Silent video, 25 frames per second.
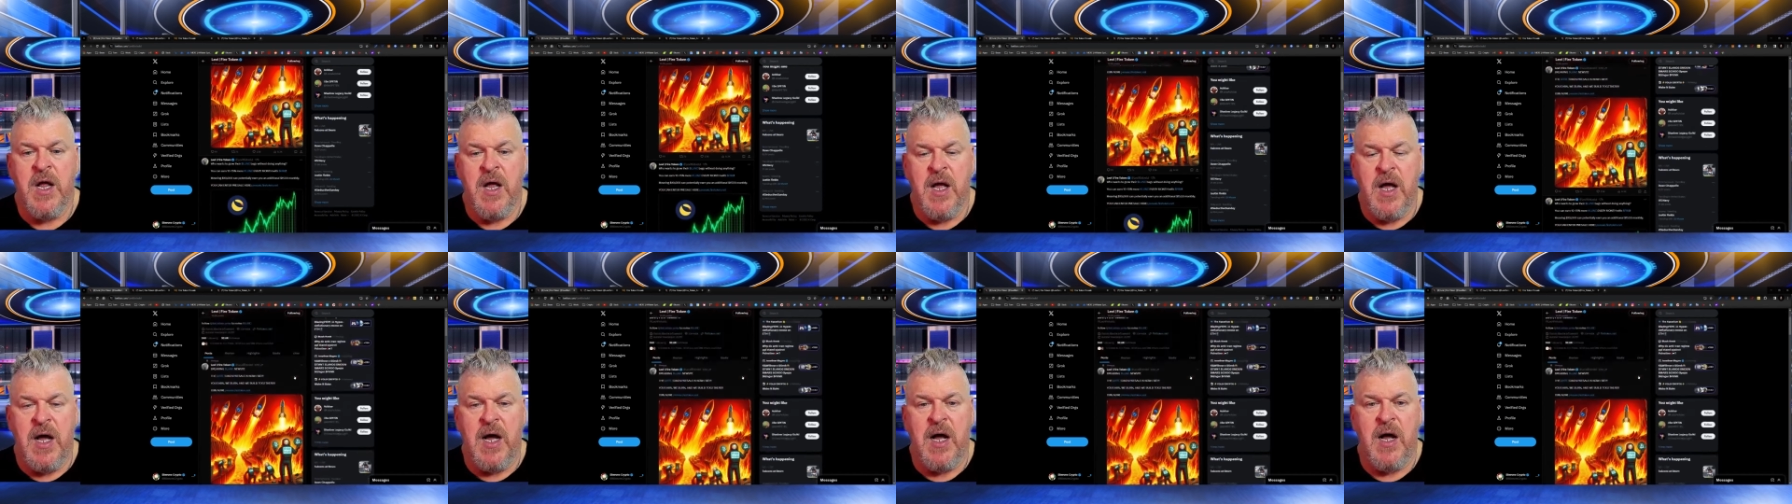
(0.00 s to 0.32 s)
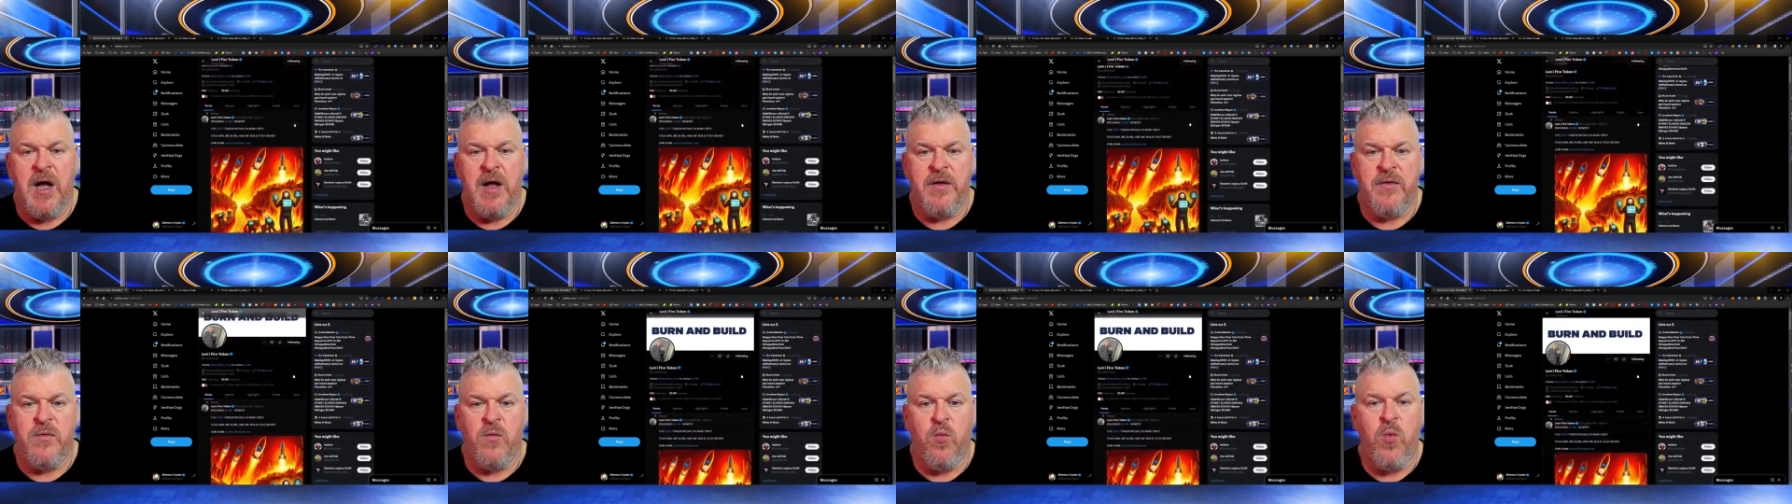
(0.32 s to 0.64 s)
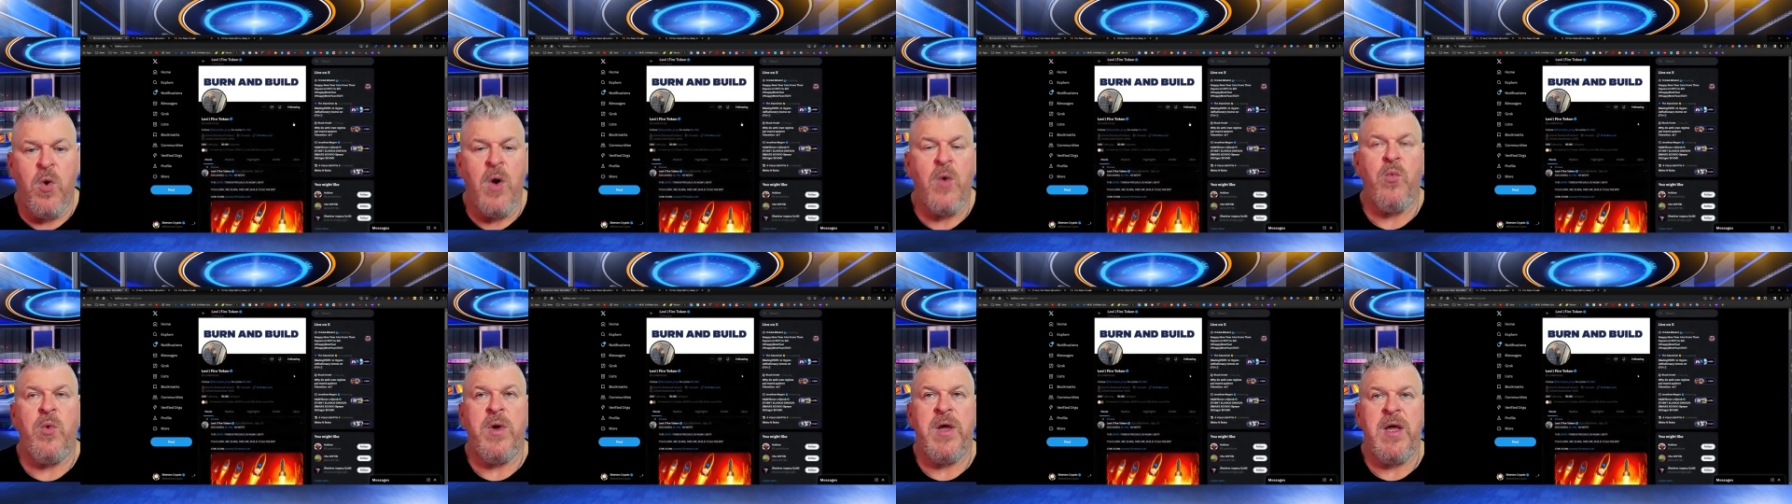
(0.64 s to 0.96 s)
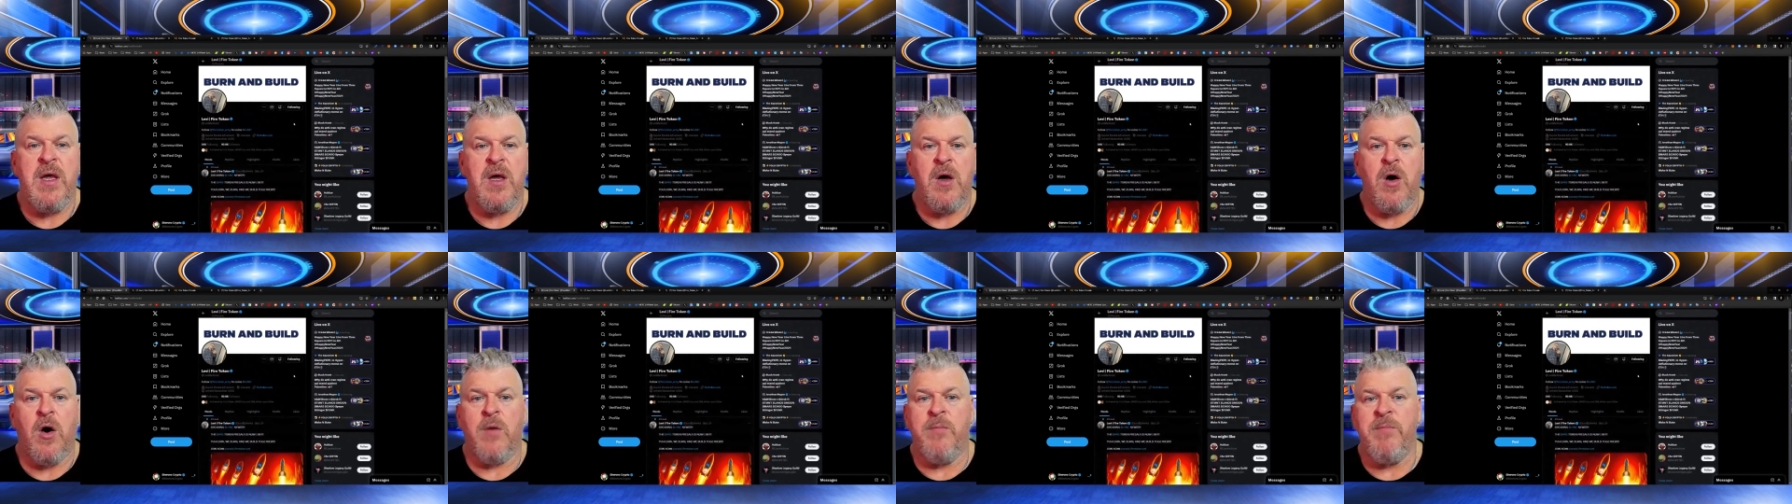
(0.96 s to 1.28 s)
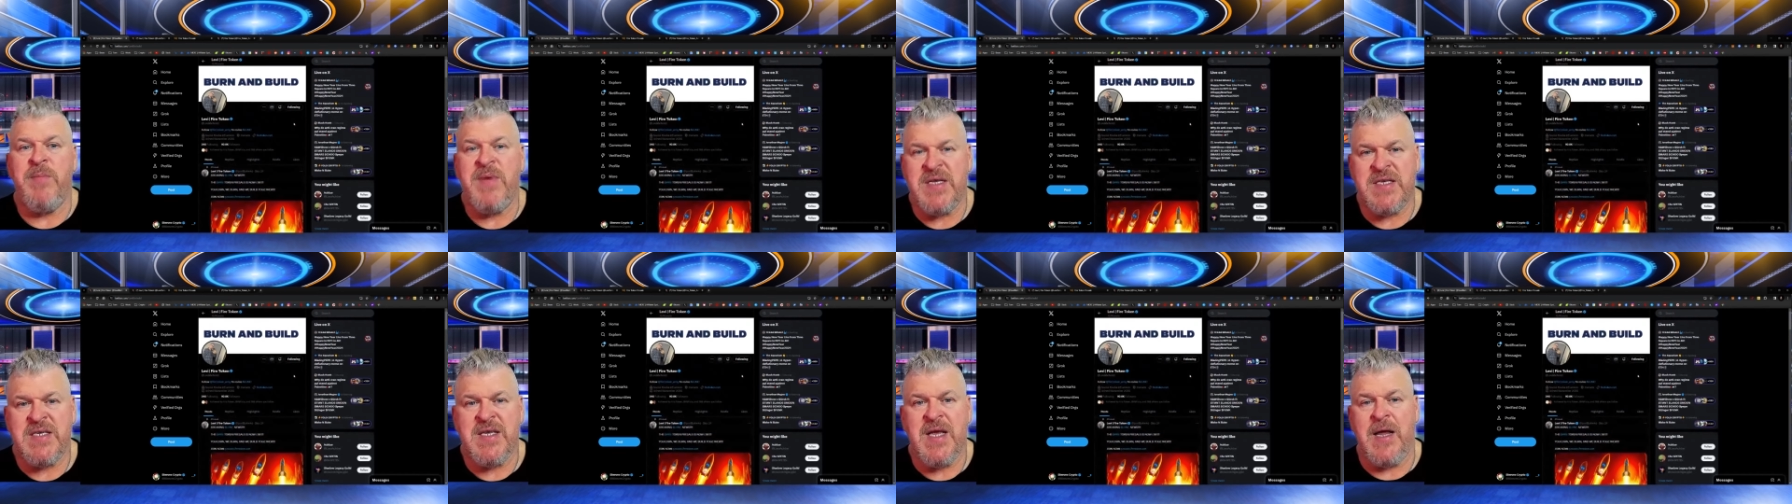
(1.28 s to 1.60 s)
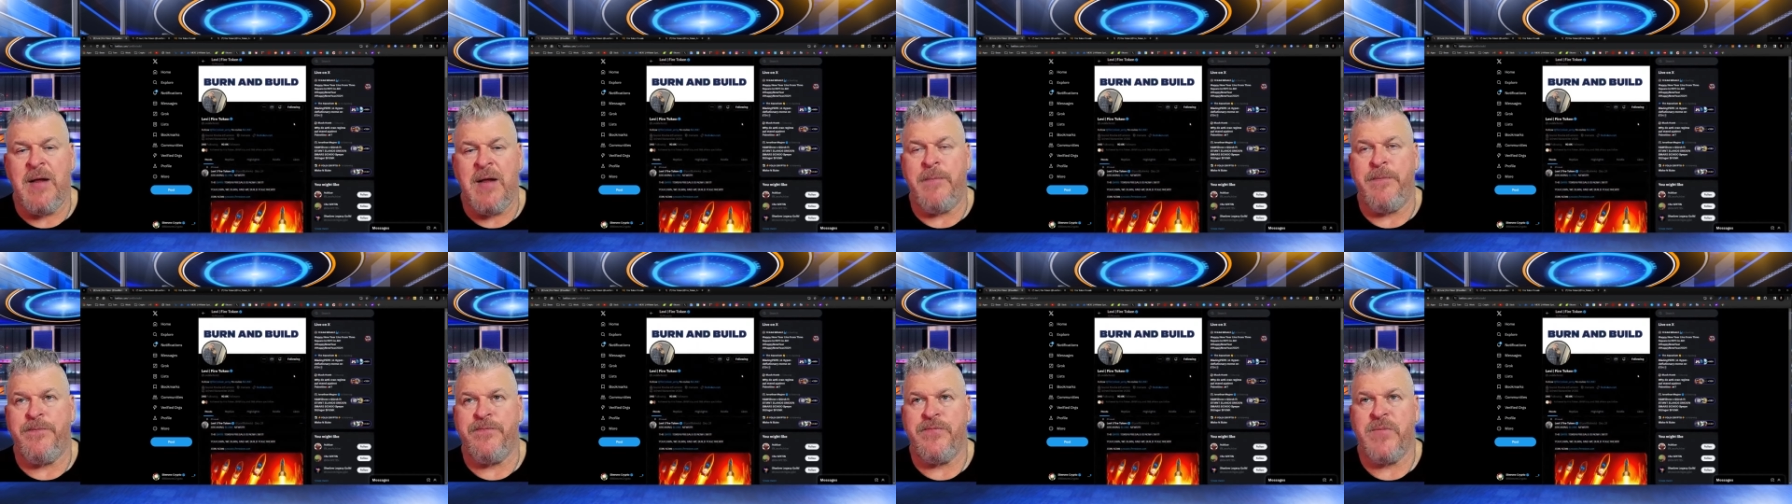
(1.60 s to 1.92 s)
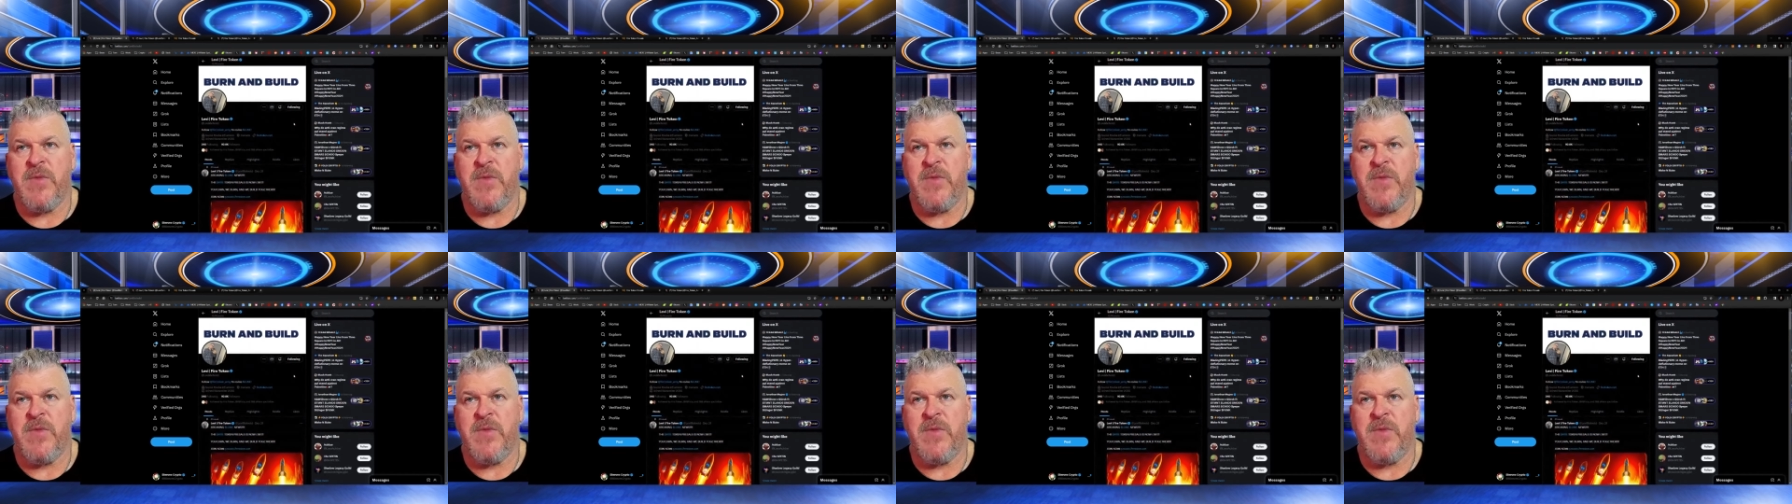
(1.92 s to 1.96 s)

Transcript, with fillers: uh, what we are missing